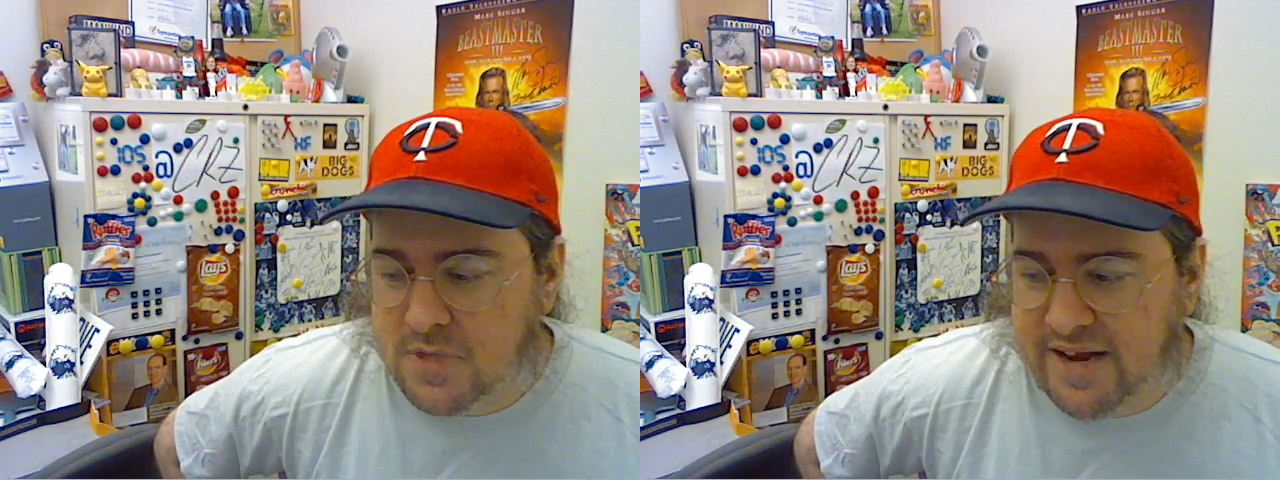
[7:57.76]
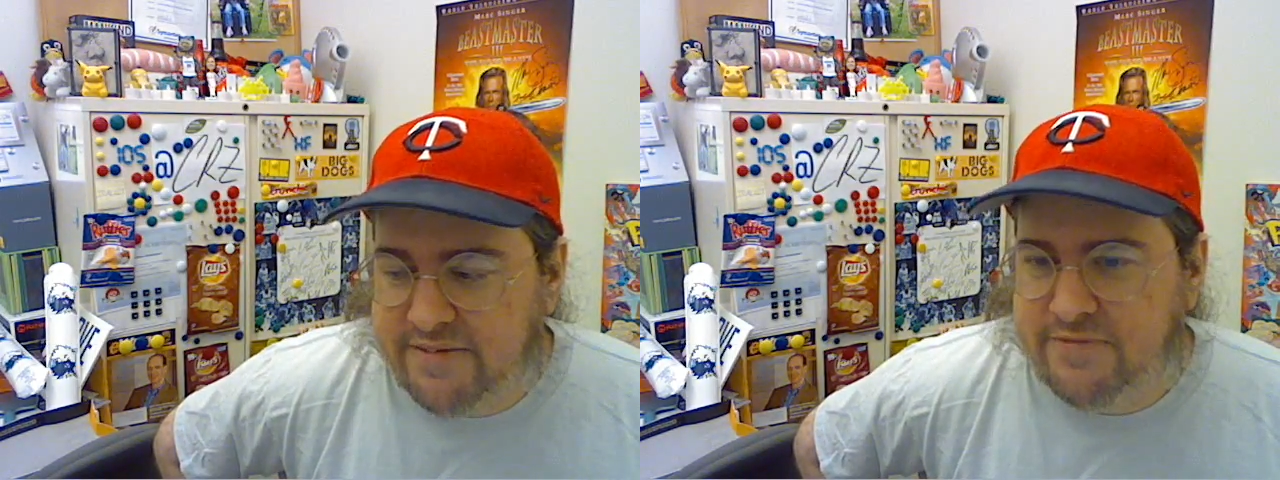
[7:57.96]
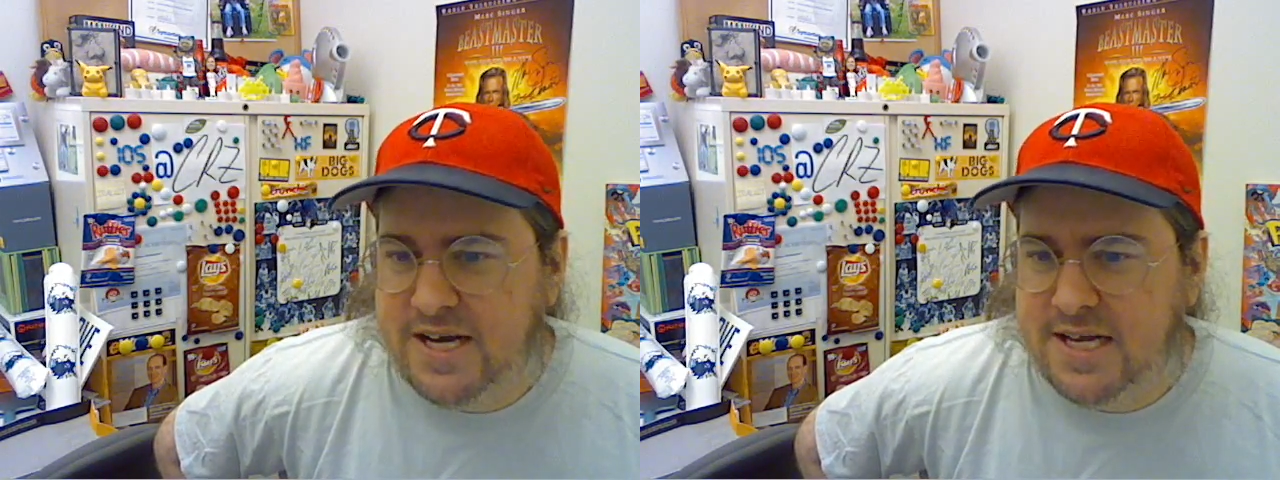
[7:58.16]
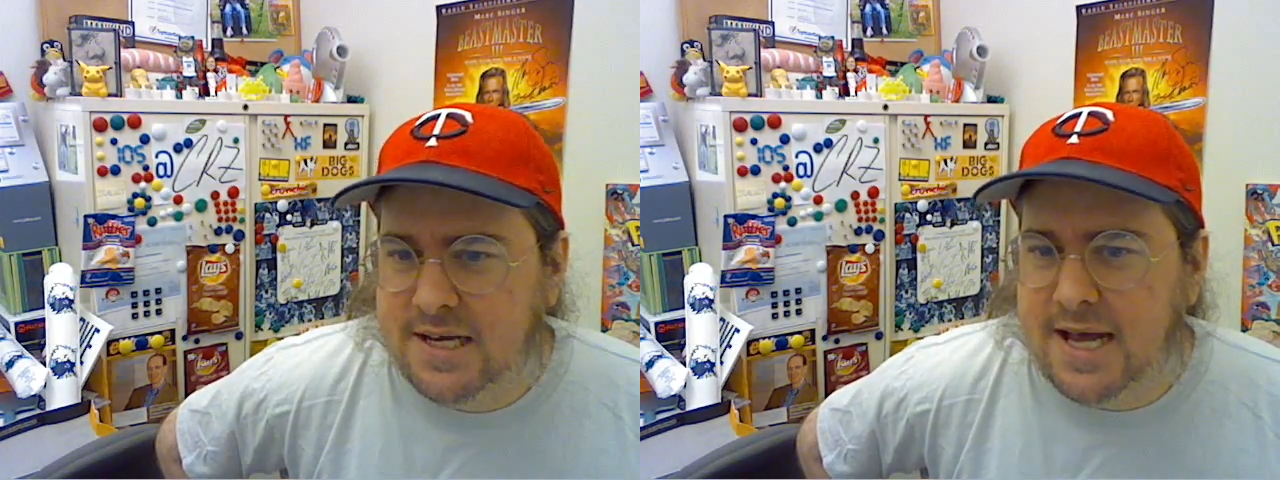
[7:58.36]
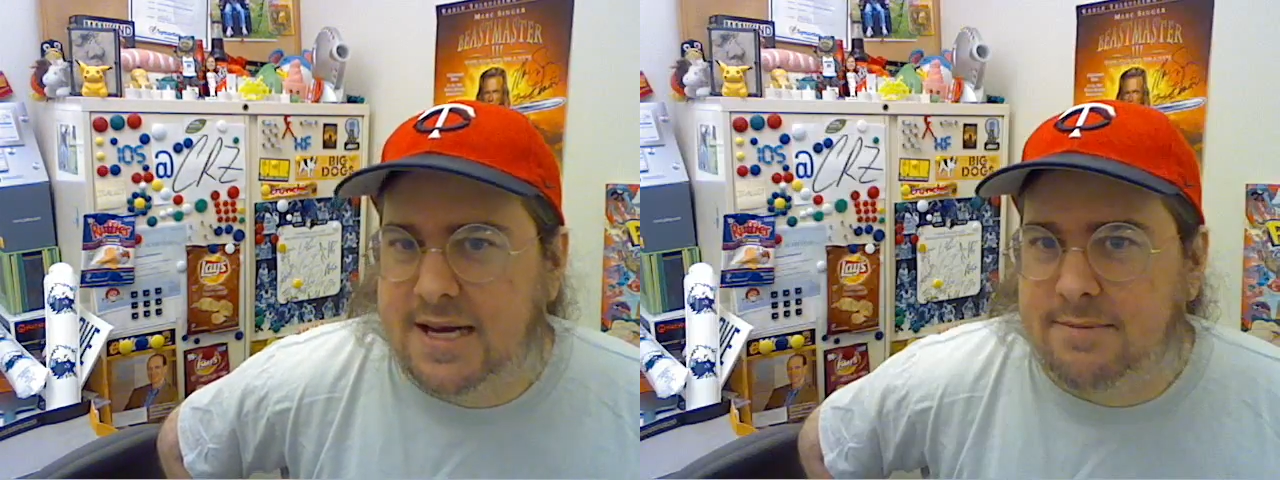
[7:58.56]
even if I
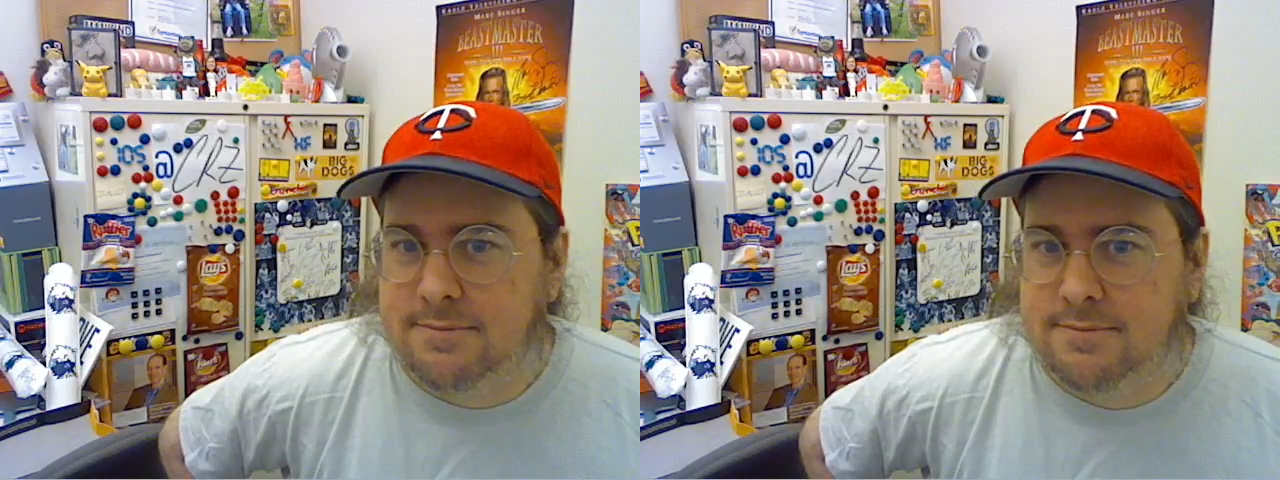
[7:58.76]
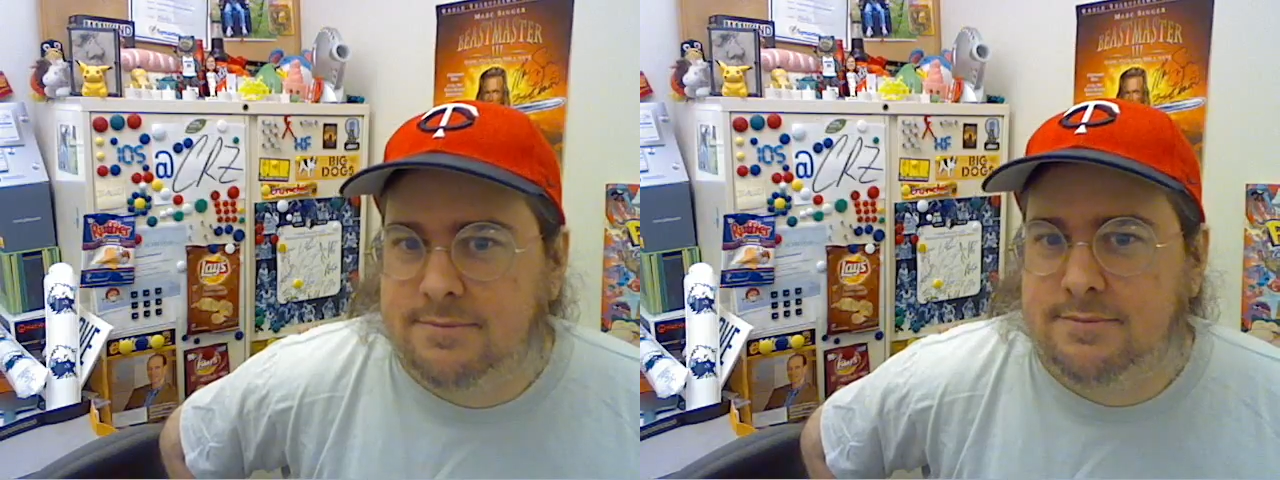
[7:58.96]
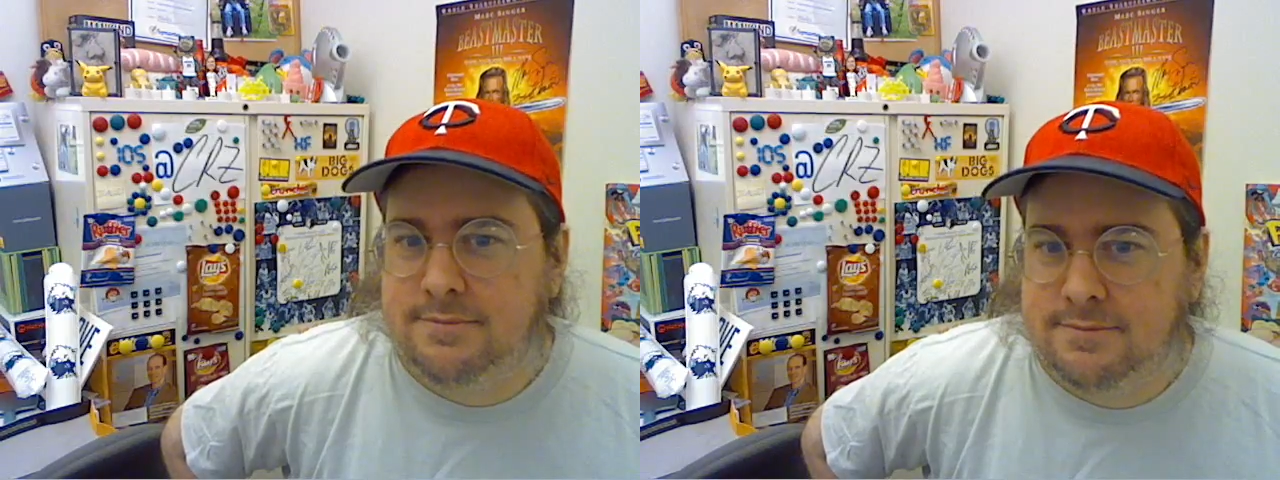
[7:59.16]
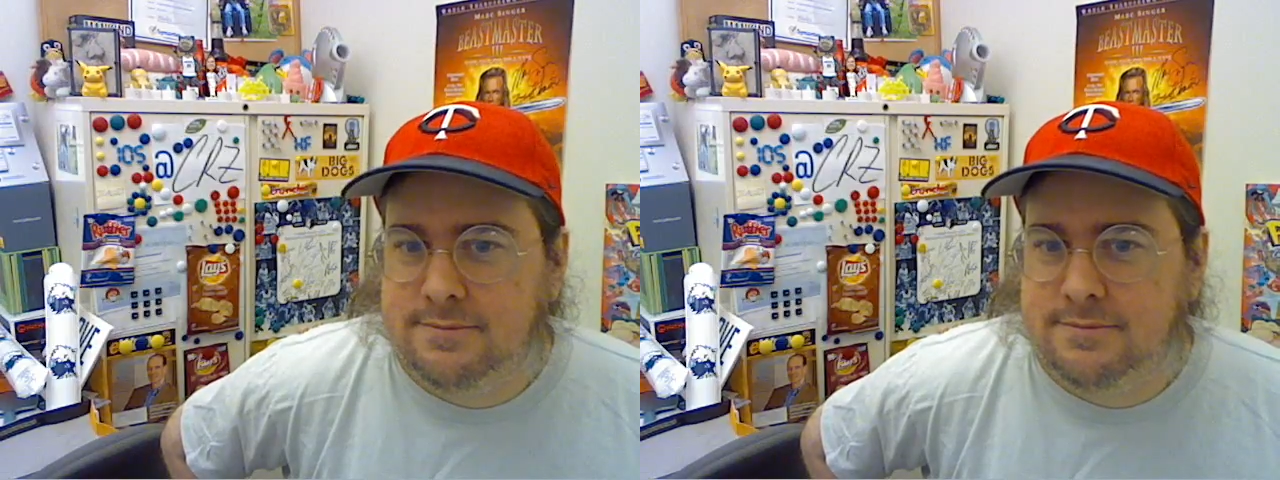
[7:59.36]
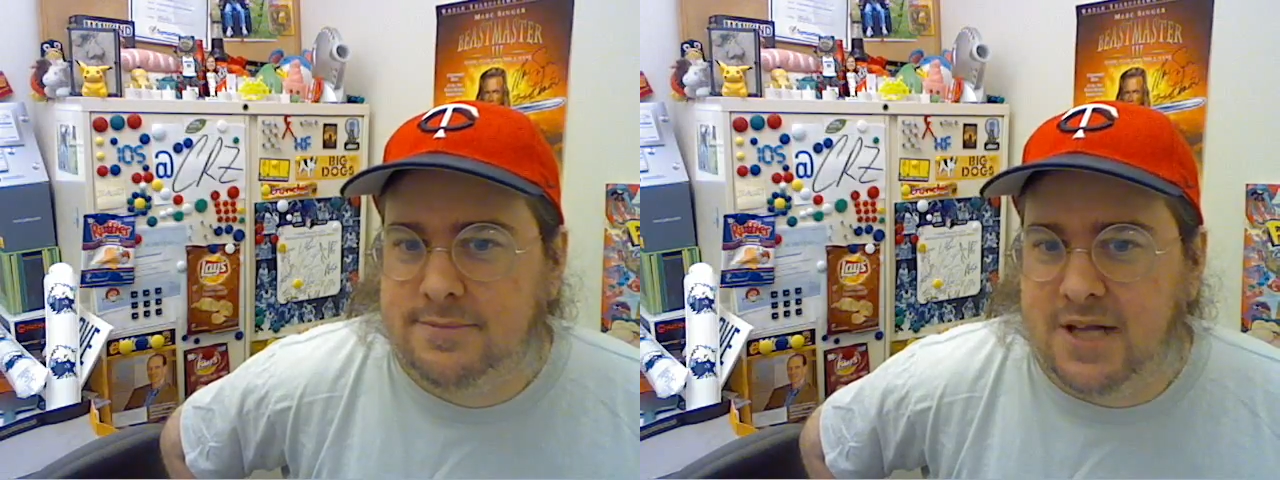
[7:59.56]
didn't like him,
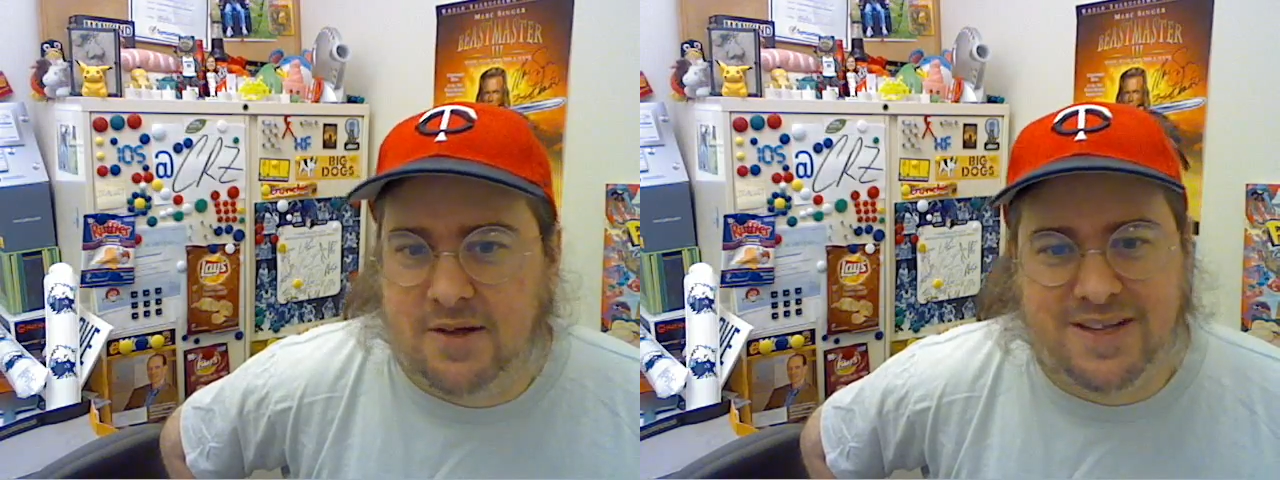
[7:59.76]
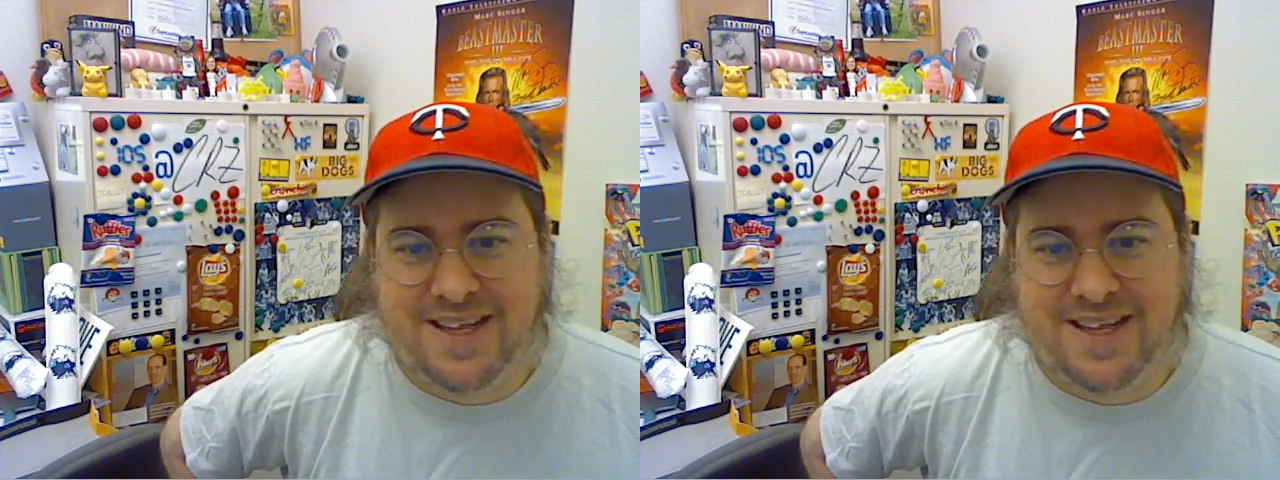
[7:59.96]
no,